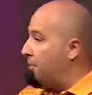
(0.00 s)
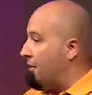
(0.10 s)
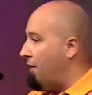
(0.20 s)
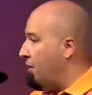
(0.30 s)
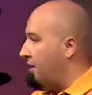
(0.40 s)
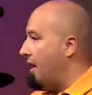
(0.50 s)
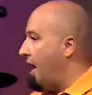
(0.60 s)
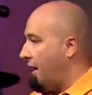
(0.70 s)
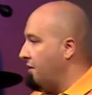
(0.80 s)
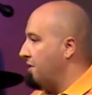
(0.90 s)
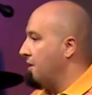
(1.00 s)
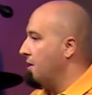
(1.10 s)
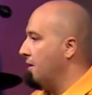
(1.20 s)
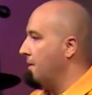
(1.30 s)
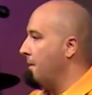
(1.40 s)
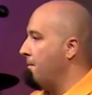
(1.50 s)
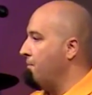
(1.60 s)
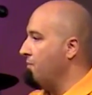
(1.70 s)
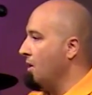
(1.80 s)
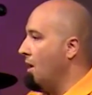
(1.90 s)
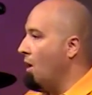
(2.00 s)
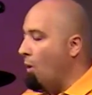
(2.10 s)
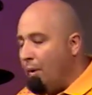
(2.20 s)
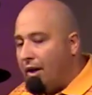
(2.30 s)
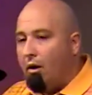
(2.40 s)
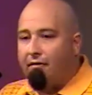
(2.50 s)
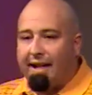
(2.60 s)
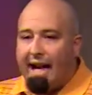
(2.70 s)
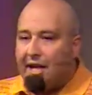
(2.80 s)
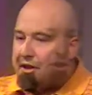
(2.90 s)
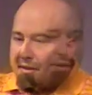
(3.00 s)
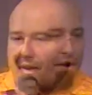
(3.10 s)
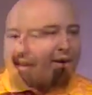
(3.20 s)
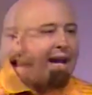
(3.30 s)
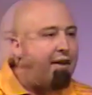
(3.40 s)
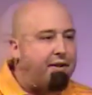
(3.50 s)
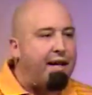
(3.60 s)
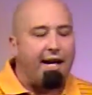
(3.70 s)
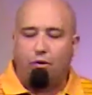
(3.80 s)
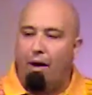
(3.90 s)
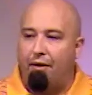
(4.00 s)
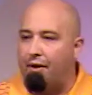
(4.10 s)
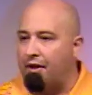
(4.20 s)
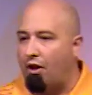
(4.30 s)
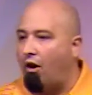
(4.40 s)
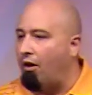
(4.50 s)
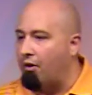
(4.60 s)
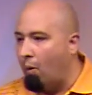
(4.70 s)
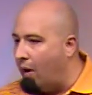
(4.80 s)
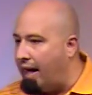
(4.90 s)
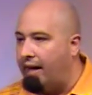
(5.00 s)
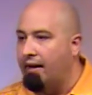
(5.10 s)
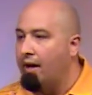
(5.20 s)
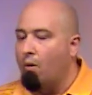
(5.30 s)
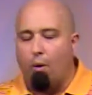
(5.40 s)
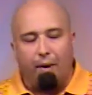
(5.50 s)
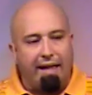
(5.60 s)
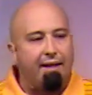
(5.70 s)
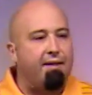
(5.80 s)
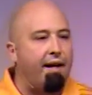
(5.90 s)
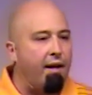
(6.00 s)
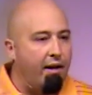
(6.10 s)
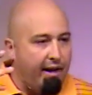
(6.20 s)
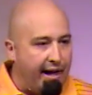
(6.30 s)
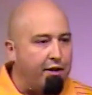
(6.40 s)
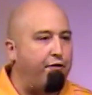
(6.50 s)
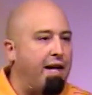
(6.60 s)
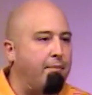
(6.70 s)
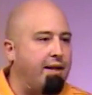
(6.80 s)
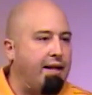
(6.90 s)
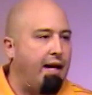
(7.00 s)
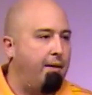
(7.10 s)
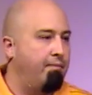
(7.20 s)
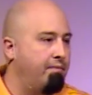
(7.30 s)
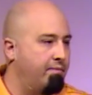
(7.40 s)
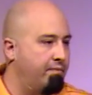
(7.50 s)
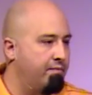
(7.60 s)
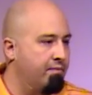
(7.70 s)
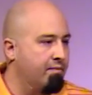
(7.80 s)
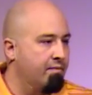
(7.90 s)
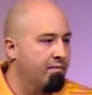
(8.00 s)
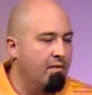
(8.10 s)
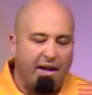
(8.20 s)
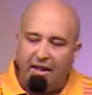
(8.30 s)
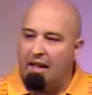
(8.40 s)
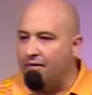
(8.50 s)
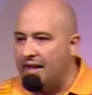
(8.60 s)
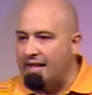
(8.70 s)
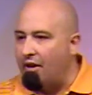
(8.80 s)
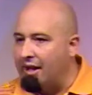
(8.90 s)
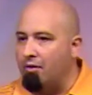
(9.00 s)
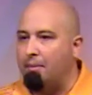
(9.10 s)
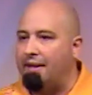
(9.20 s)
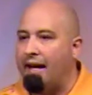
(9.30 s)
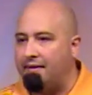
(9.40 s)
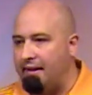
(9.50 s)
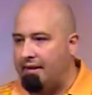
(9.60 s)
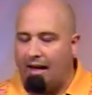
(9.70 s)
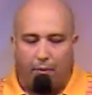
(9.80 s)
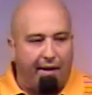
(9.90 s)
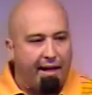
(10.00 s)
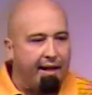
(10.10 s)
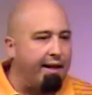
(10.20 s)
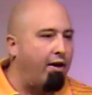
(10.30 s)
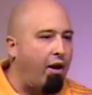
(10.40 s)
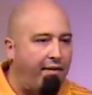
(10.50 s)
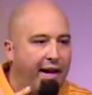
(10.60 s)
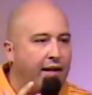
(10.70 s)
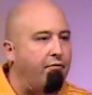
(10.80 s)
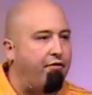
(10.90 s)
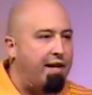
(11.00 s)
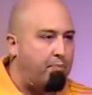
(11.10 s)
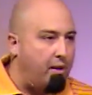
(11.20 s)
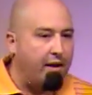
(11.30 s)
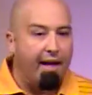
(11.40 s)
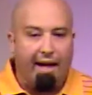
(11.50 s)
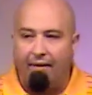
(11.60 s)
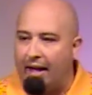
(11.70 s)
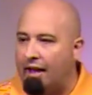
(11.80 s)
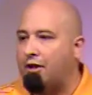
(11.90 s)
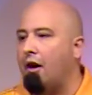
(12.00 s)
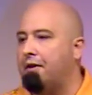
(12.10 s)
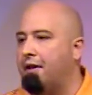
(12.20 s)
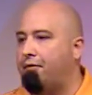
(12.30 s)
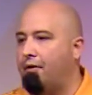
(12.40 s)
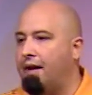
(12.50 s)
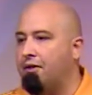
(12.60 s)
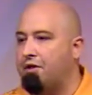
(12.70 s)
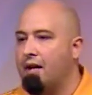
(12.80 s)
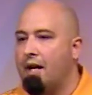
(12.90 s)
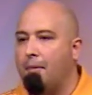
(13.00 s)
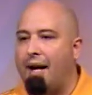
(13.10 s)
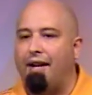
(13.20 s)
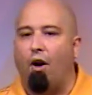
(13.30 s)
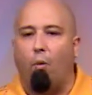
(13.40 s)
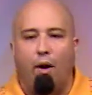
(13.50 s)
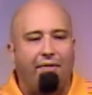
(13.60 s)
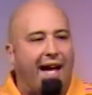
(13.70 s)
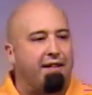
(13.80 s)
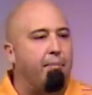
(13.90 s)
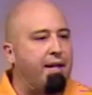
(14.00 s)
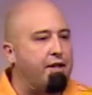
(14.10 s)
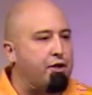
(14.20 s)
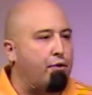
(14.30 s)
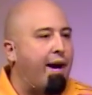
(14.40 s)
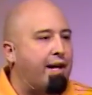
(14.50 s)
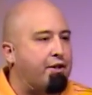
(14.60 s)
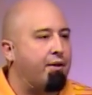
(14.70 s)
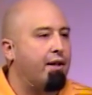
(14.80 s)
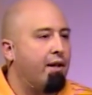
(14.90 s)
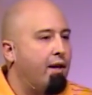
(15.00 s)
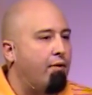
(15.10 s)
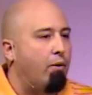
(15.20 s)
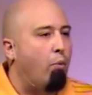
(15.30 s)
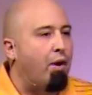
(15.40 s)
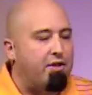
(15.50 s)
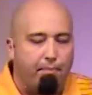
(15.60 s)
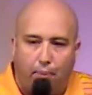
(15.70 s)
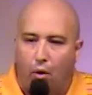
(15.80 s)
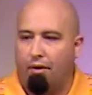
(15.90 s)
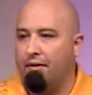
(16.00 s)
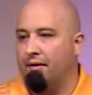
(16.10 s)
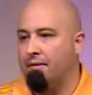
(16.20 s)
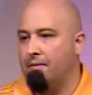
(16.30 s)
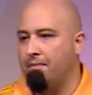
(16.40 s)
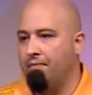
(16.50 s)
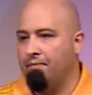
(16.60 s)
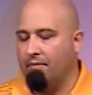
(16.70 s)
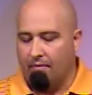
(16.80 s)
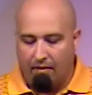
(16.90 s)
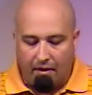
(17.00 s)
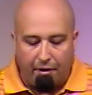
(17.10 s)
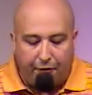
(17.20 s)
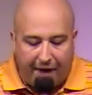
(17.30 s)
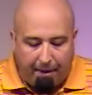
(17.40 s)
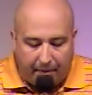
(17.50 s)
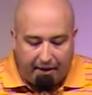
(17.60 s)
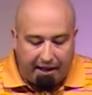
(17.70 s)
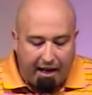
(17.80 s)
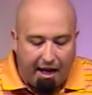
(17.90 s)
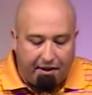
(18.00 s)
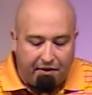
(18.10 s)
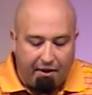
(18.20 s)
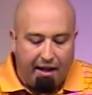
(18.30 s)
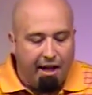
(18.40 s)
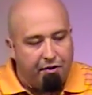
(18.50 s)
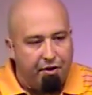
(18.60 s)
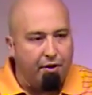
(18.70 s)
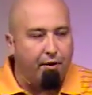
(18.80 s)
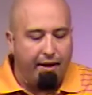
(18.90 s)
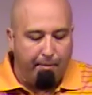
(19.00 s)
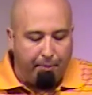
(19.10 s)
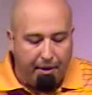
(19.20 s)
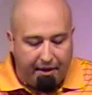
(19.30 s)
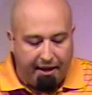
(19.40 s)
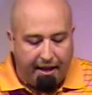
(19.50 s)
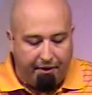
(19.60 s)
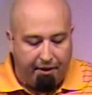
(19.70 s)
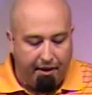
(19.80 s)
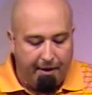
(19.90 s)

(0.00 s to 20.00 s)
the phone and text. When we go on vacation, they're allowed to text while they're in the car on the way. When we get there, it's family time. In the evenings, I'll give them a texting time where they can get on and they can Facebook and they can talk to their friends. But I don't want that to be a distraction from what's important the family that God has instituted and put it together.